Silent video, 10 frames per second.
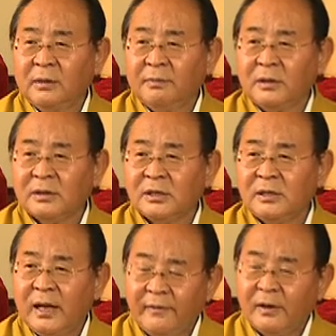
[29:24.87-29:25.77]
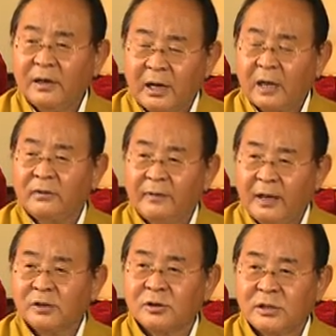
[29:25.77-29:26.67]
but she never kind of
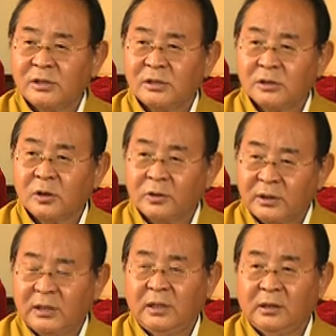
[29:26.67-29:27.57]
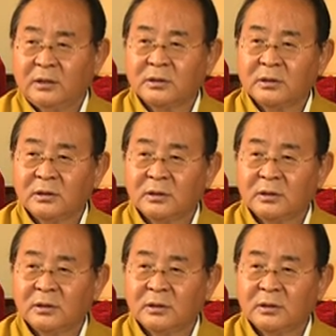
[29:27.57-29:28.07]
actually got healed.